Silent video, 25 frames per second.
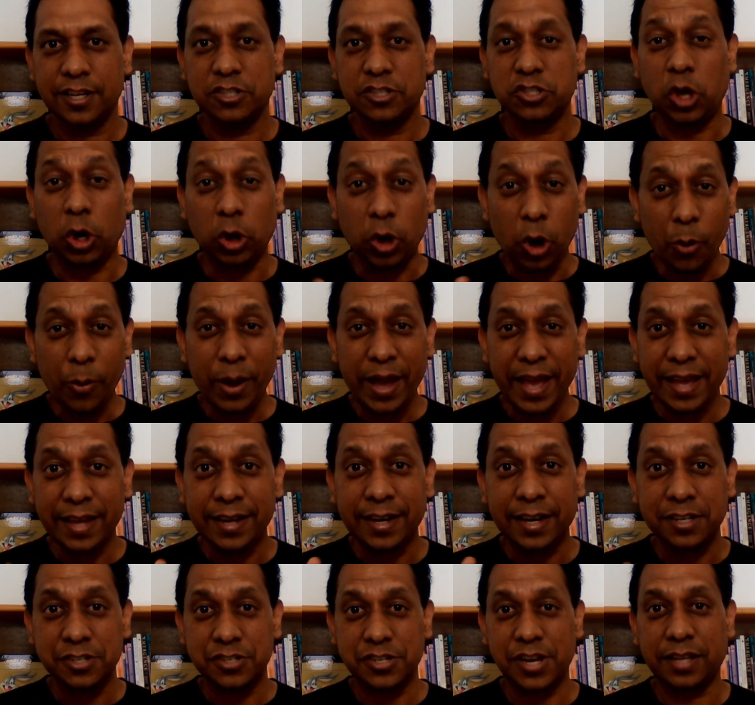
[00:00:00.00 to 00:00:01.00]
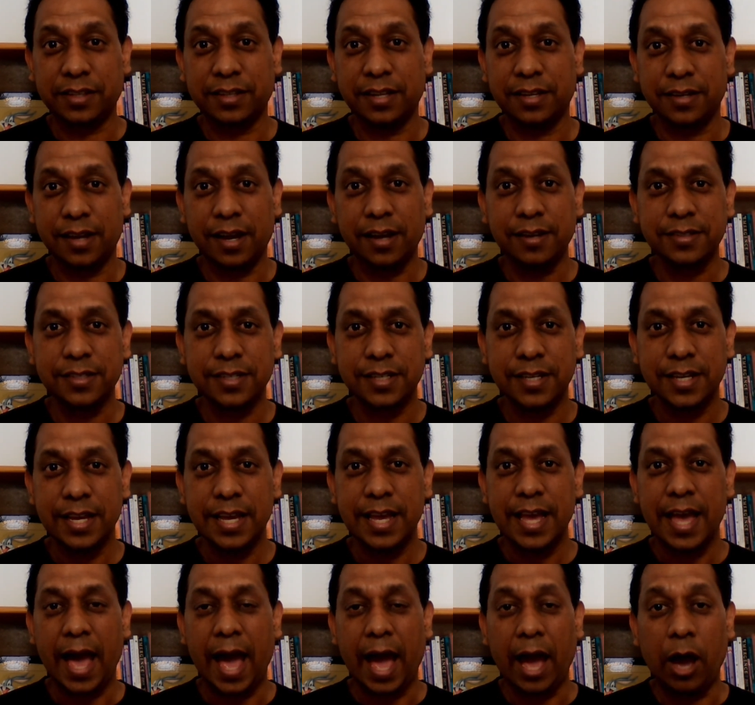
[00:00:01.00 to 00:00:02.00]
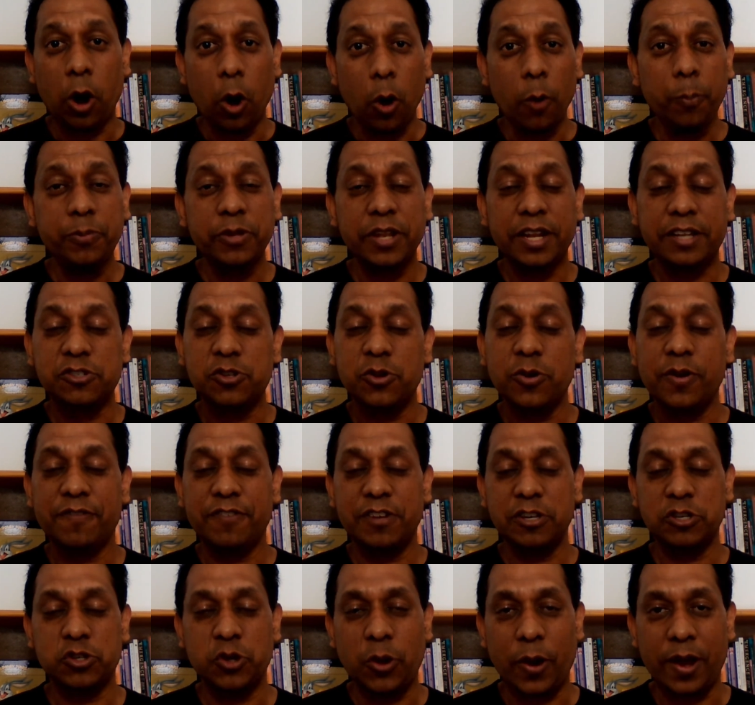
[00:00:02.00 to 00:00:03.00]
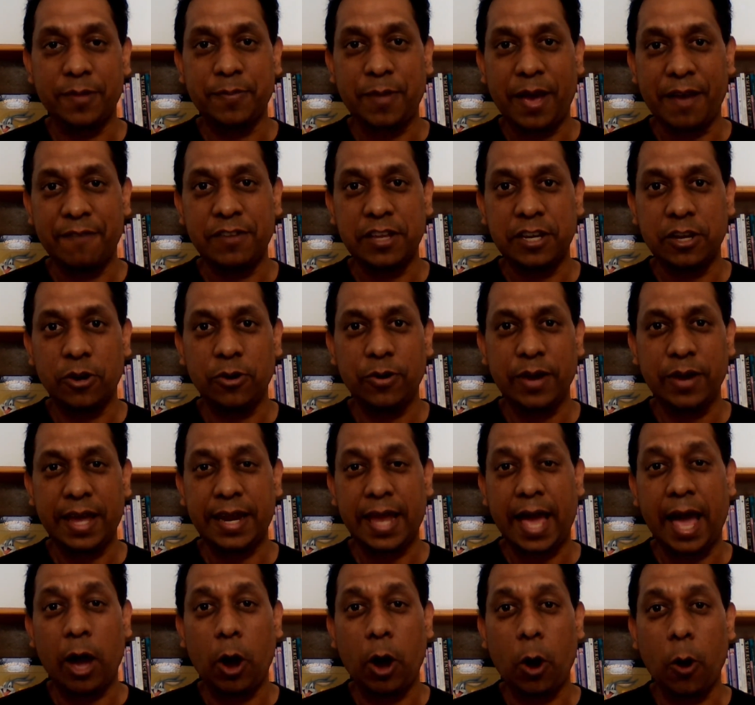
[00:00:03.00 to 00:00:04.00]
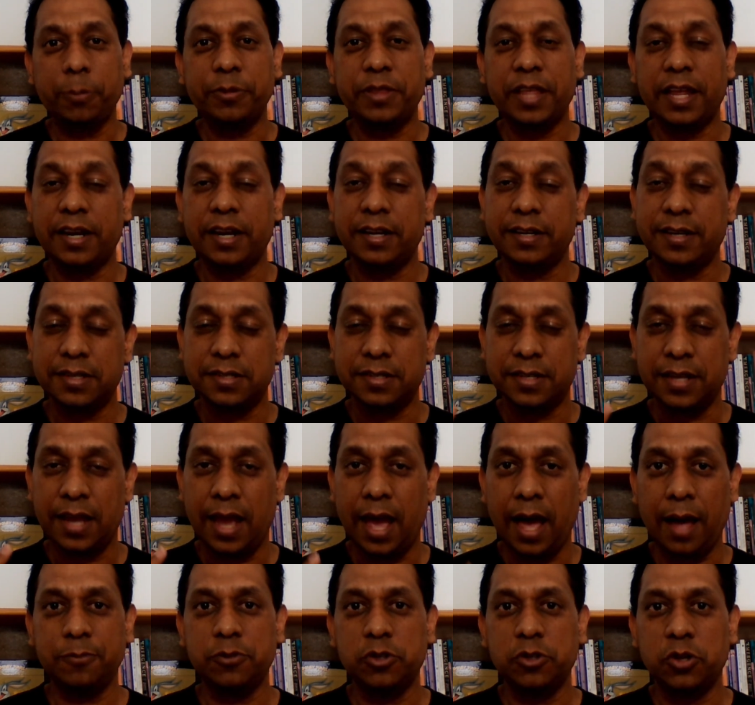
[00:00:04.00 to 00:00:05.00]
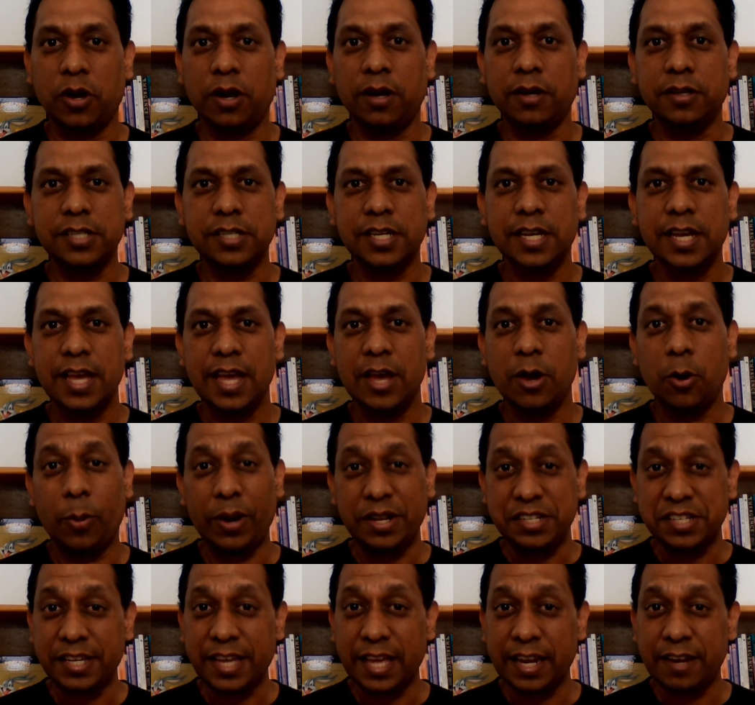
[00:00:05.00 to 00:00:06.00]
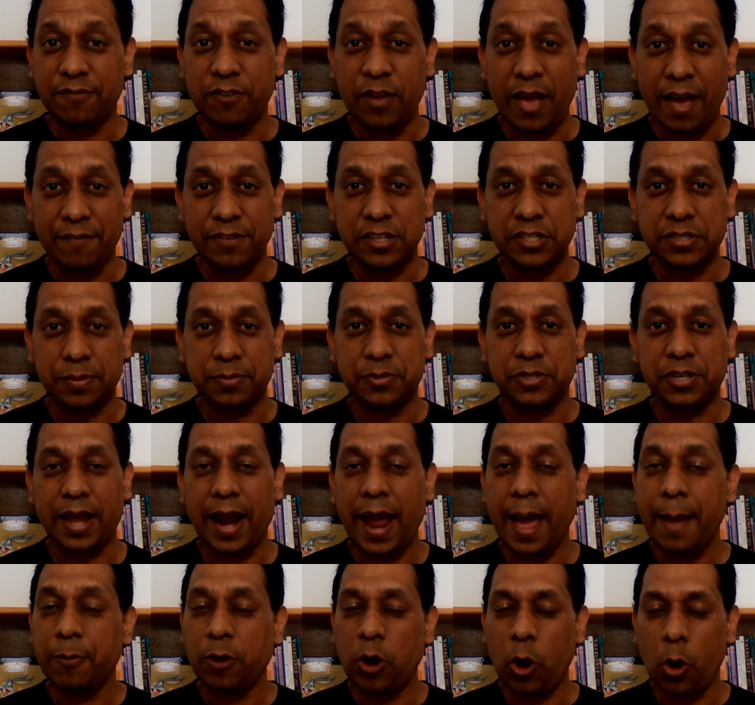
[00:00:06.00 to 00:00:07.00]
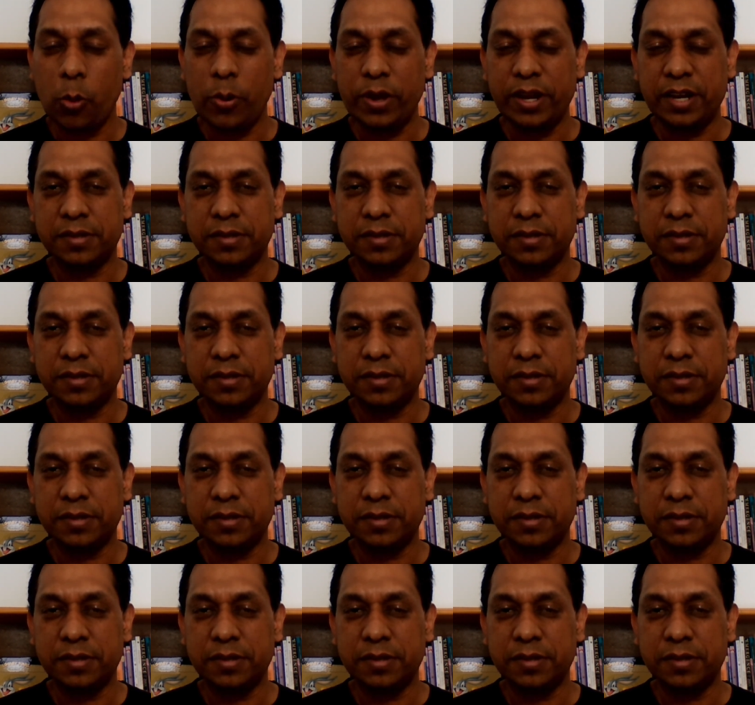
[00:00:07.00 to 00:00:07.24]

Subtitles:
So go ahead and check that out. I hope that you have enjoyed my video, and I hope that it has helped you out. Once again, if you haven't subscribed, go ahead